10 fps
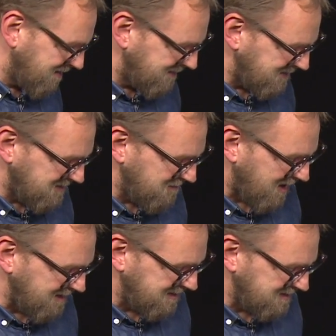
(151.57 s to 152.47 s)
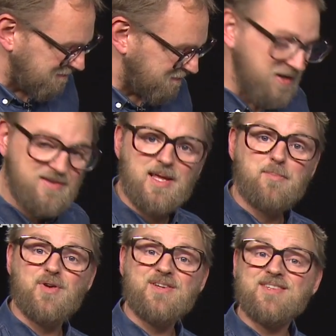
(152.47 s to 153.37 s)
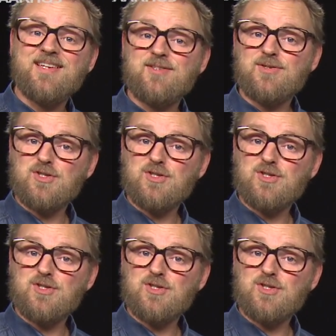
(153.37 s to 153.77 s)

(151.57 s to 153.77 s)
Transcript: this device has a button that brings it into